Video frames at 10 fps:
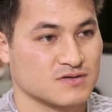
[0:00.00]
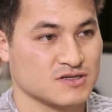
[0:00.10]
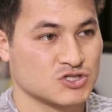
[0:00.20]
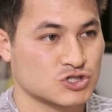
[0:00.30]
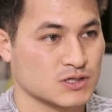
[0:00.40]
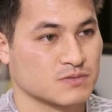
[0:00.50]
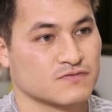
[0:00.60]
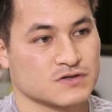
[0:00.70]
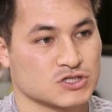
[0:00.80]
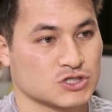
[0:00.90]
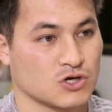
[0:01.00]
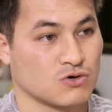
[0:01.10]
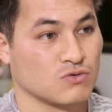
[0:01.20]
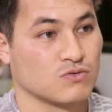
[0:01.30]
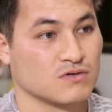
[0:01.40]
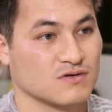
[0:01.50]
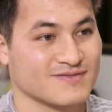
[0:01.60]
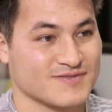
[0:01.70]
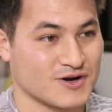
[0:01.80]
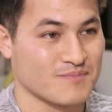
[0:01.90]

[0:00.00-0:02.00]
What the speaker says: these trips for so, you know,